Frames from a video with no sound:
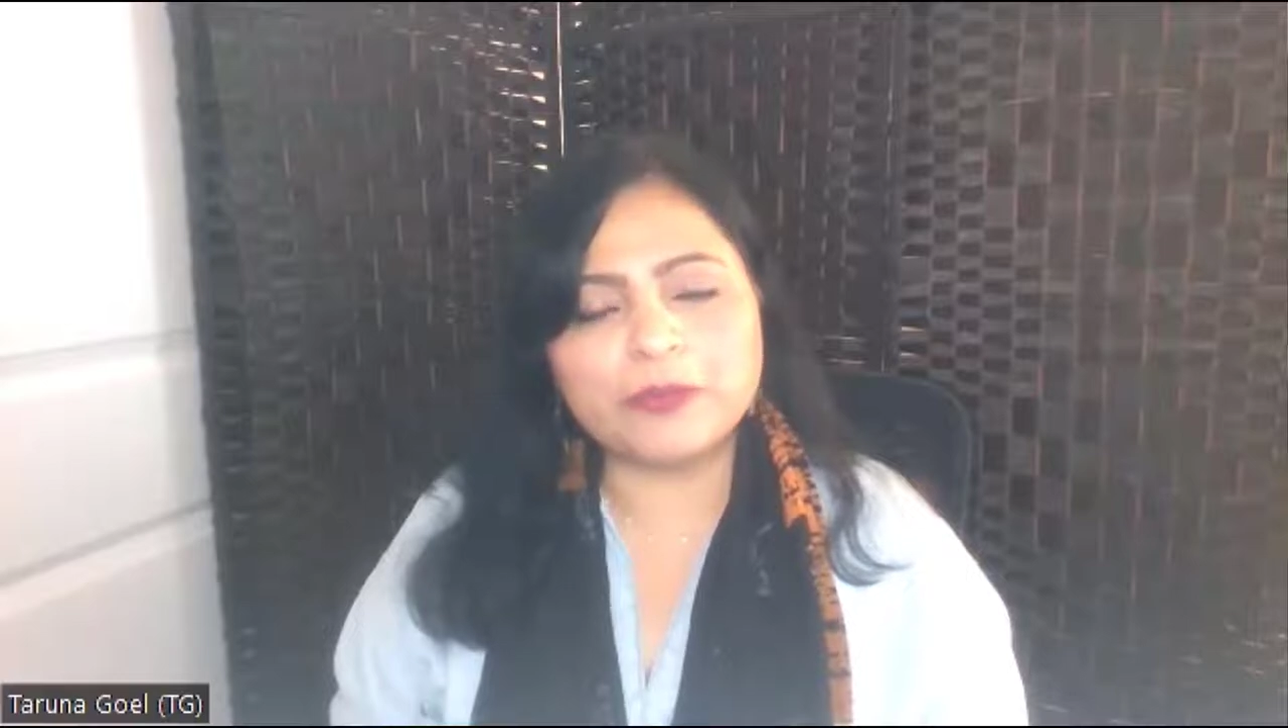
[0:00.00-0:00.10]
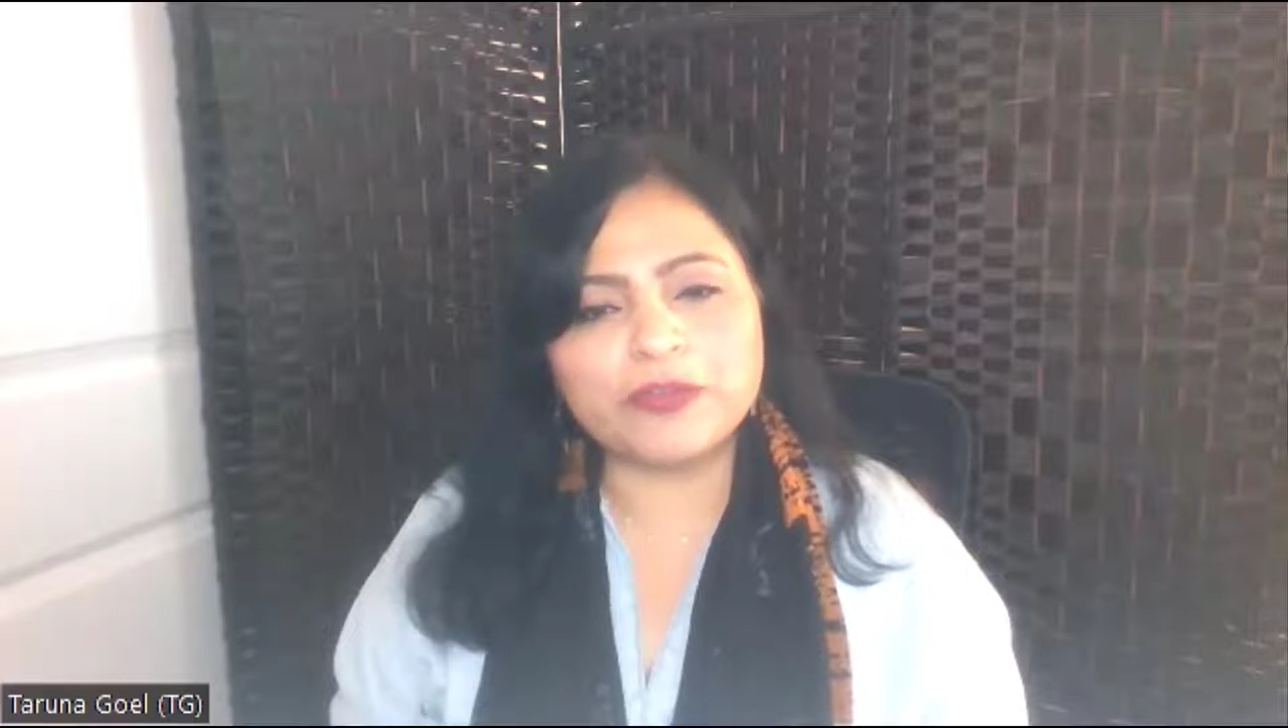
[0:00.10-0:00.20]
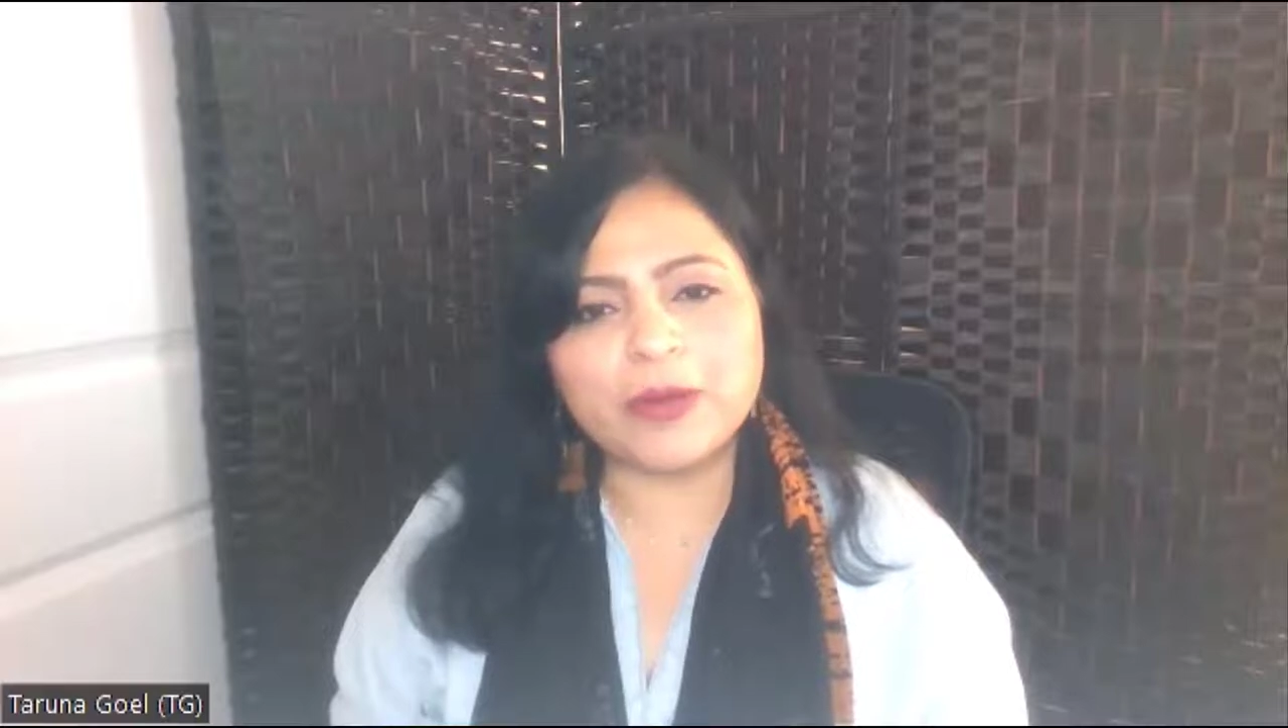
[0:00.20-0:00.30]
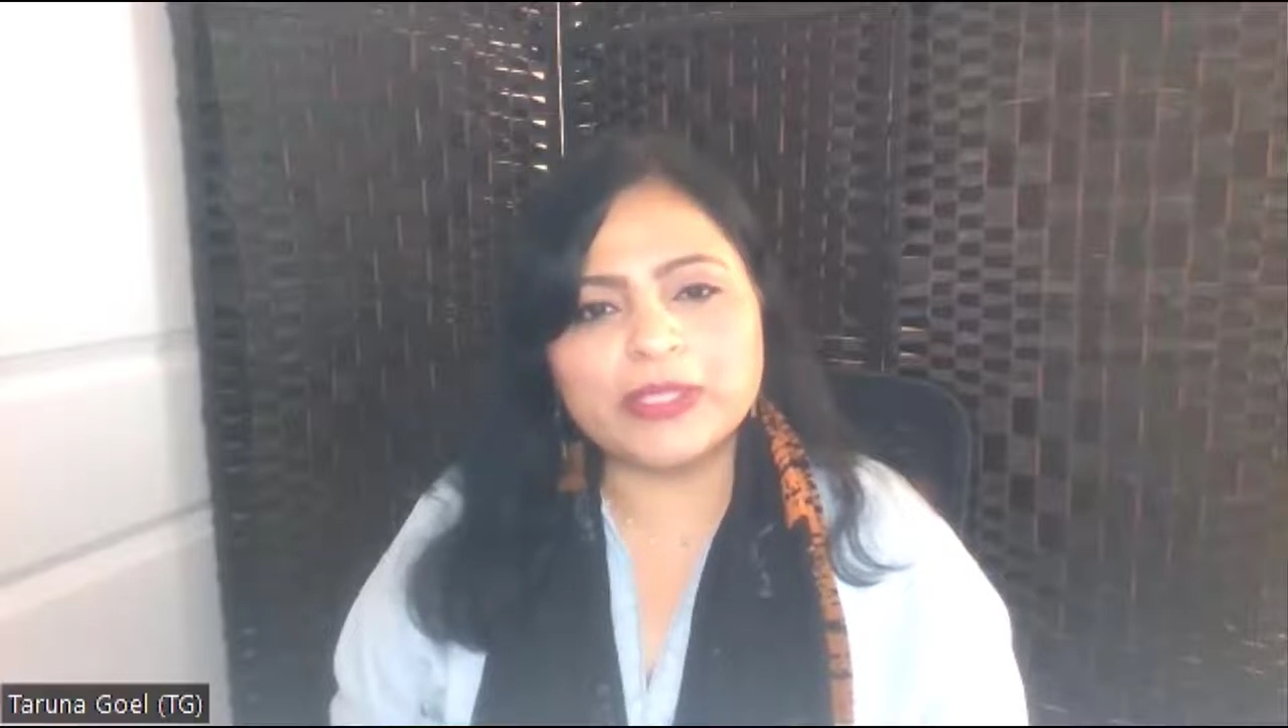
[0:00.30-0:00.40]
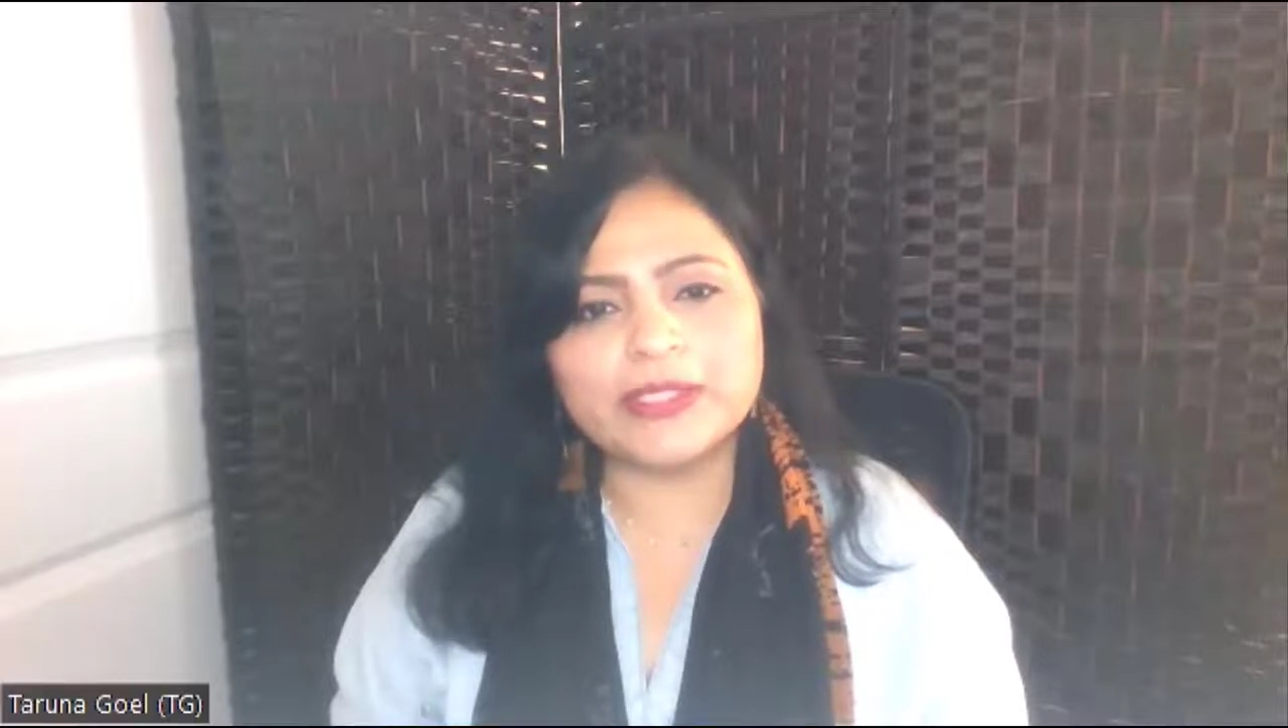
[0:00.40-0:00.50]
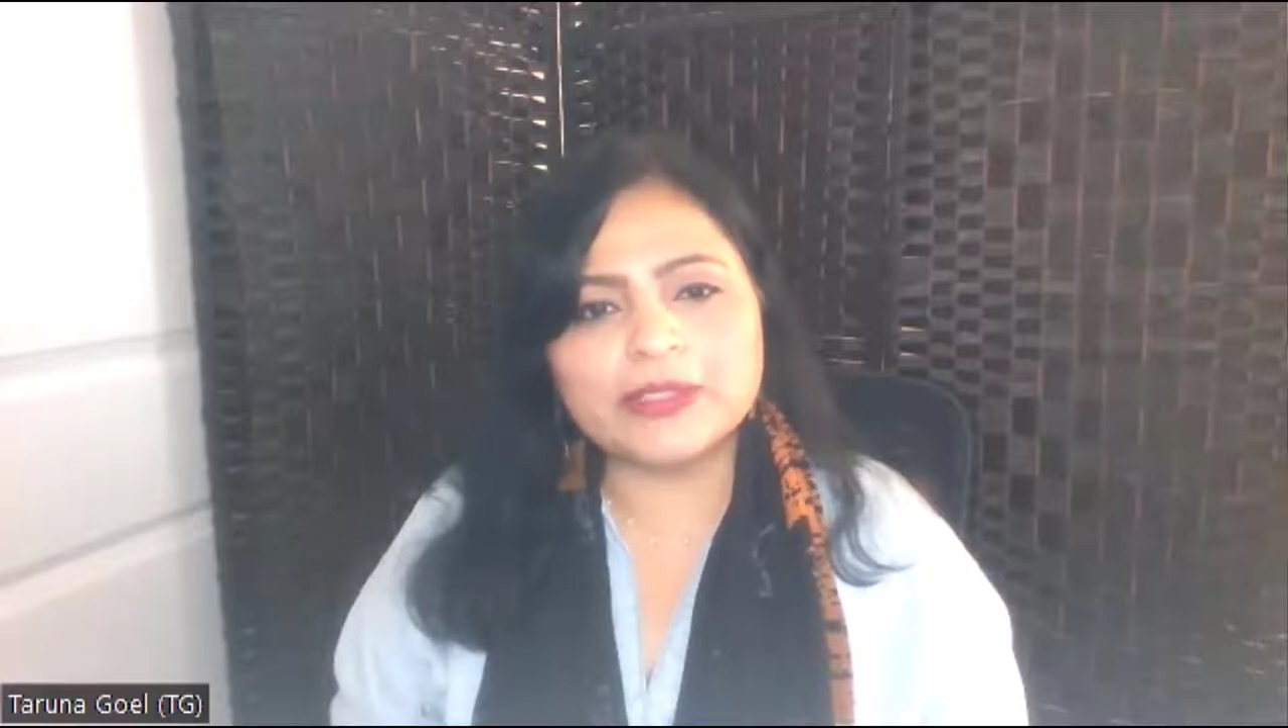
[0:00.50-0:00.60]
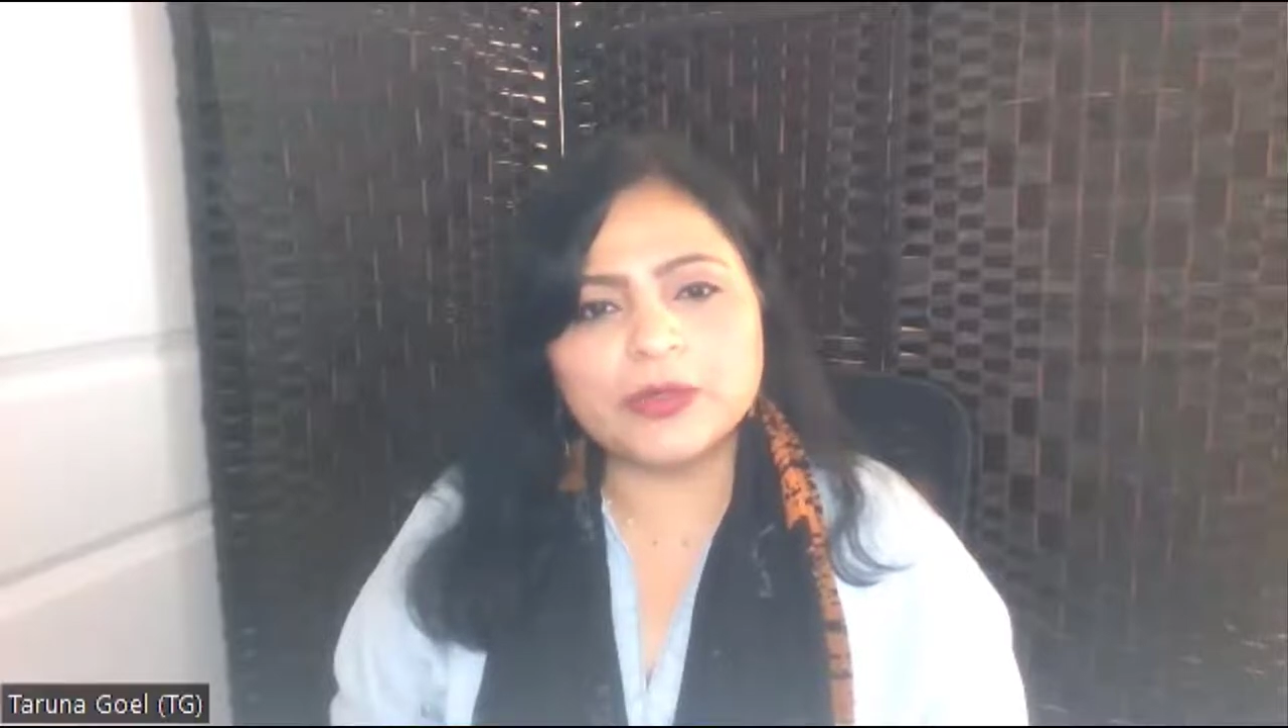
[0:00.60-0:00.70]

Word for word: performance.